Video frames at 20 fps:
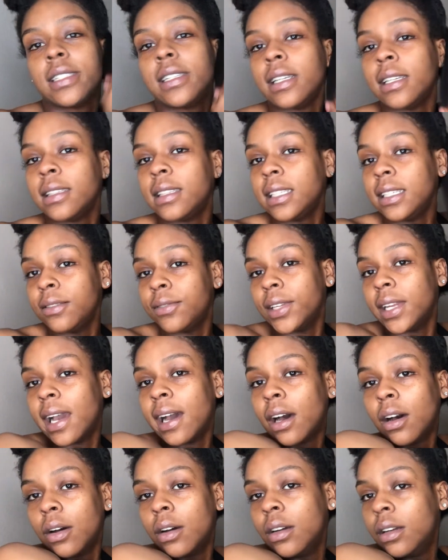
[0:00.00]
and leave it
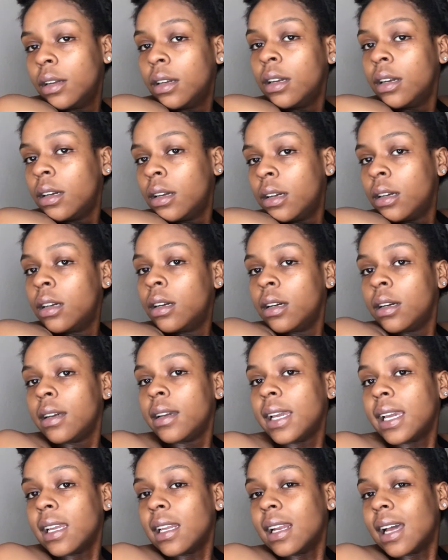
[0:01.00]
out,
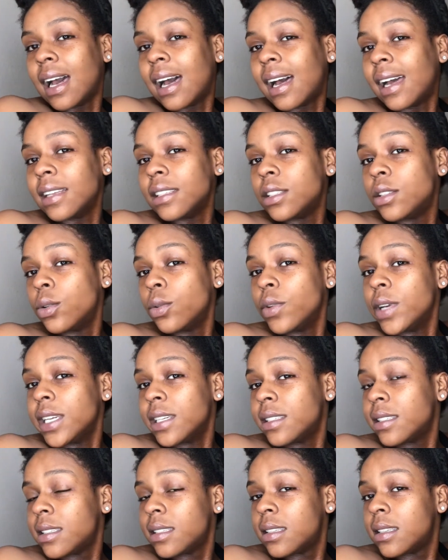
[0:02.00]
and I
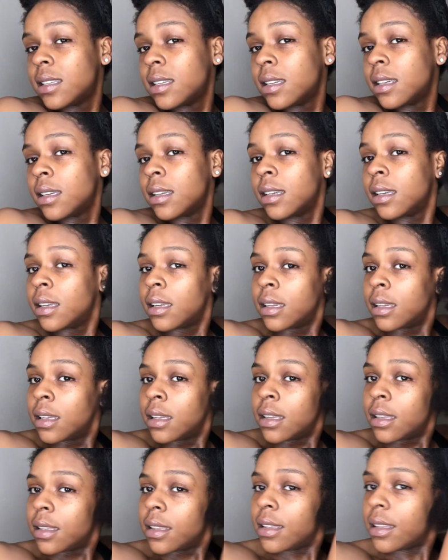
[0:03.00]
twist
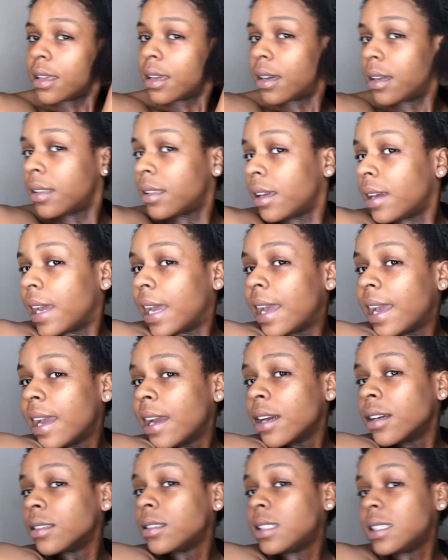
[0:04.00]
the other
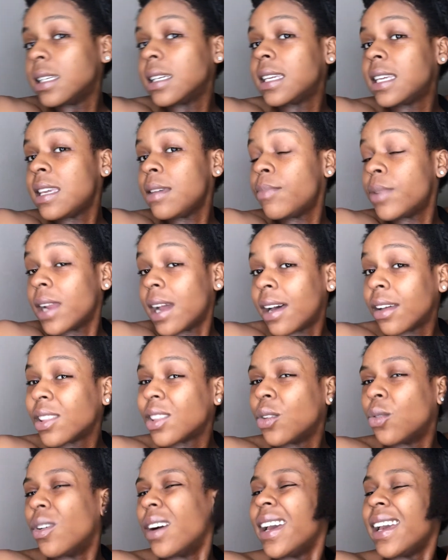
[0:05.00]
hair to keep it out the
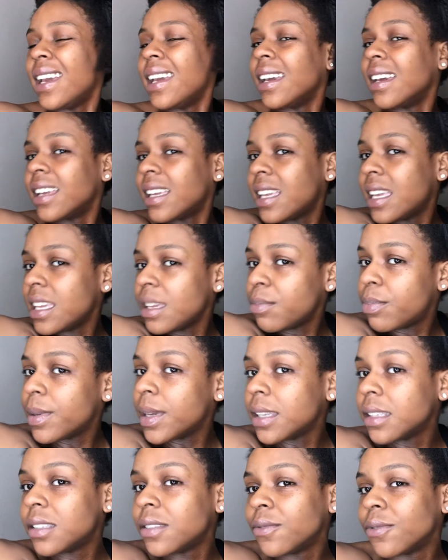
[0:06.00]
way and keep
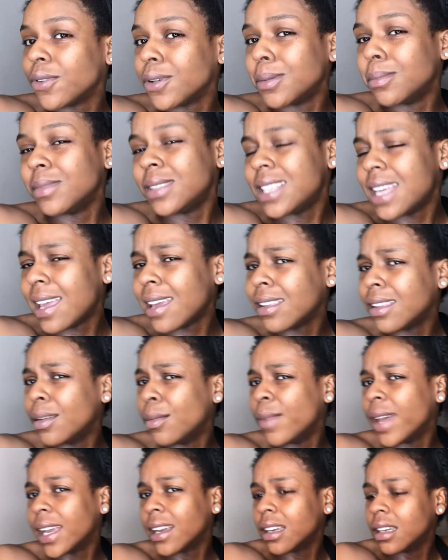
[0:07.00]
it from tangling
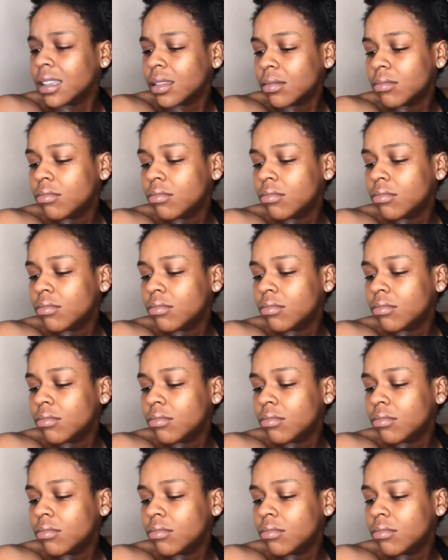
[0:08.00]
back up.